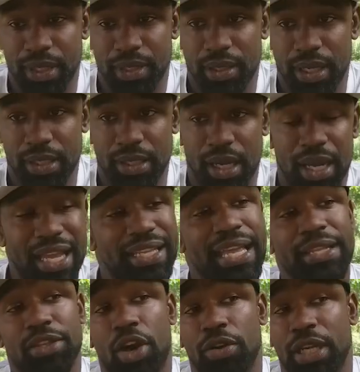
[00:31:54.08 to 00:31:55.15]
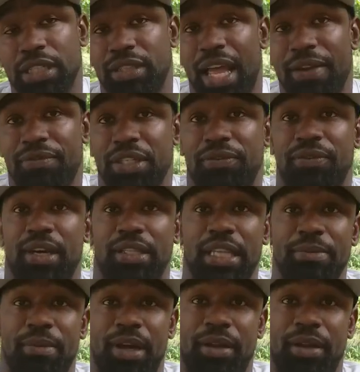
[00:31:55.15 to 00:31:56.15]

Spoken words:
It don't, cause life just fucked him up.